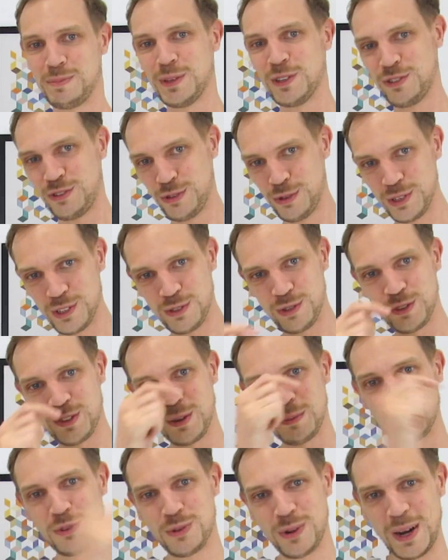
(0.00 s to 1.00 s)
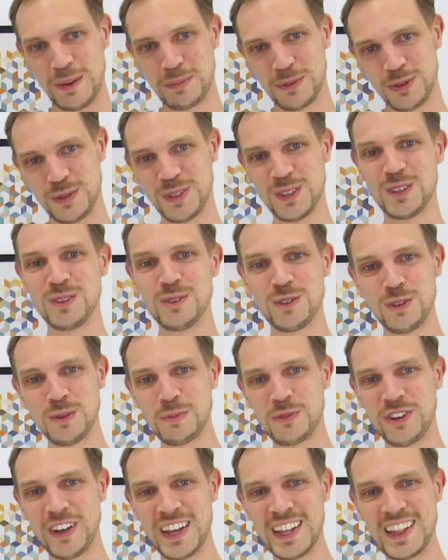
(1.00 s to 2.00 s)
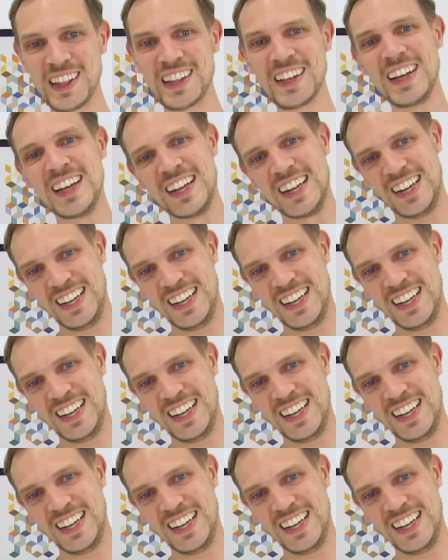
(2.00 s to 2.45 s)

Be sure to subscribe to the YouTube channel,